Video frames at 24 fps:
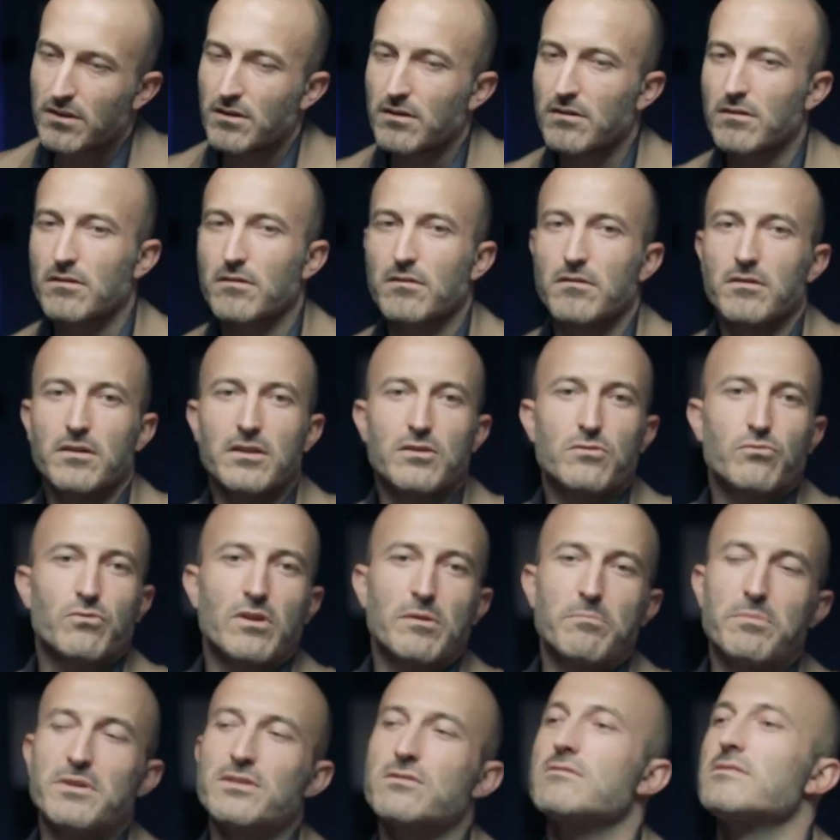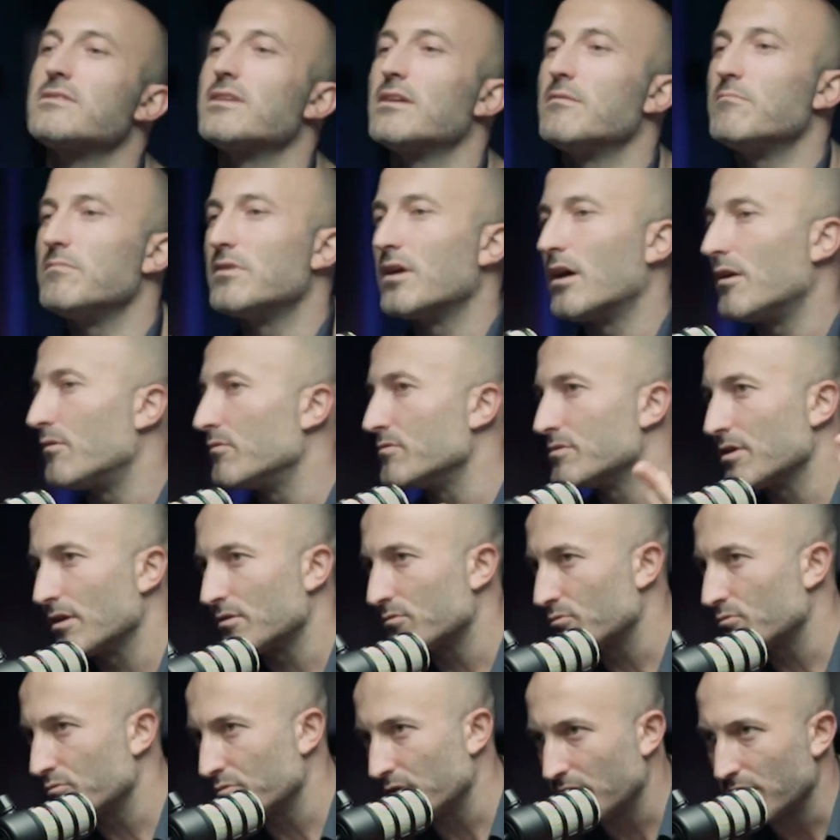it will be the same down
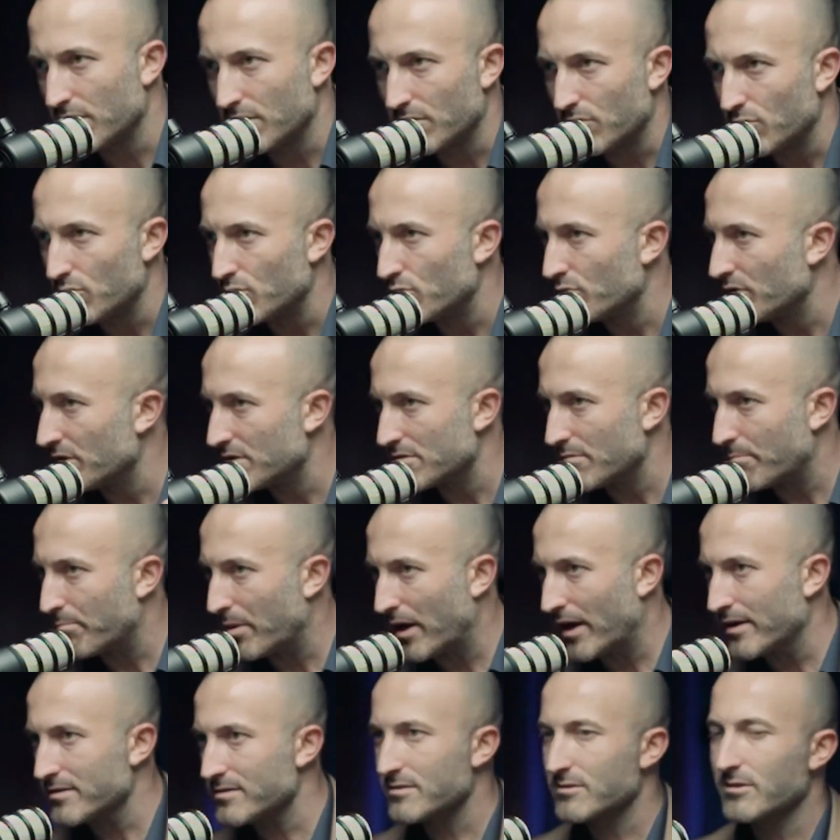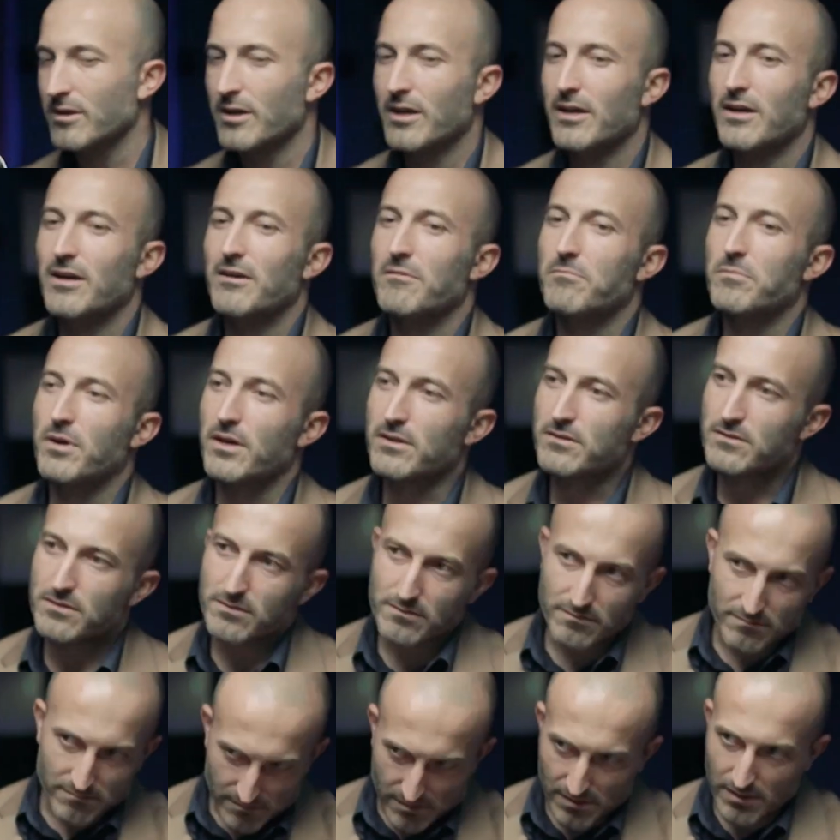that we knew in the past. But,
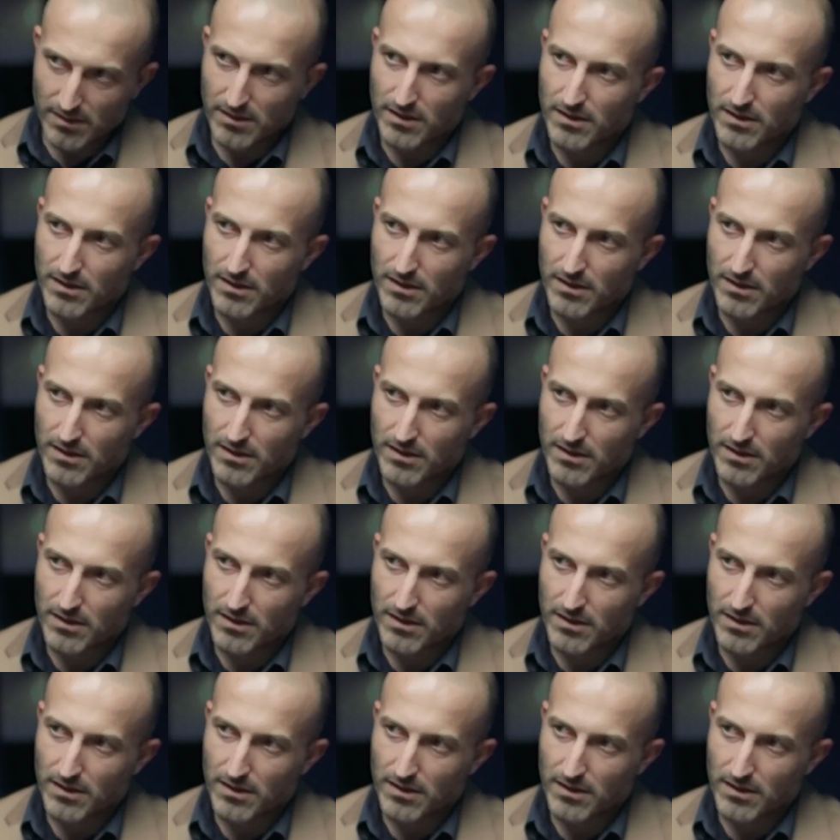it